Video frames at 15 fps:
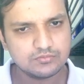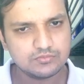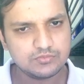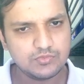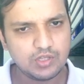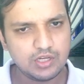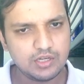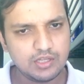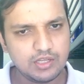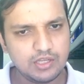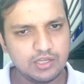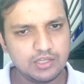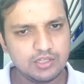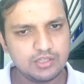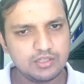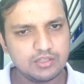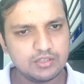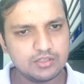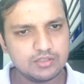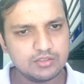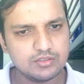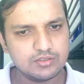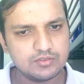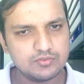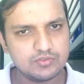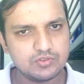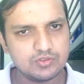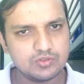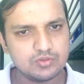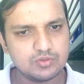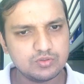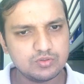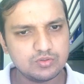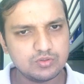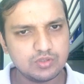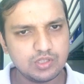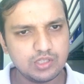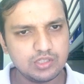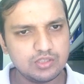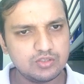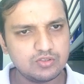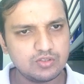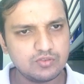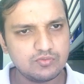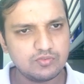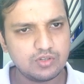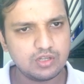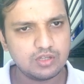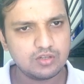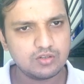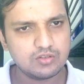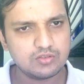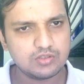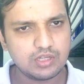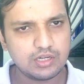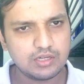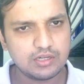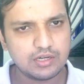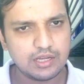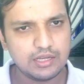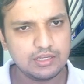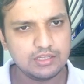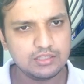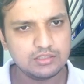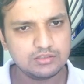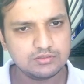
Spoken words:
That 8 gives you 8 somewhere, or that 9.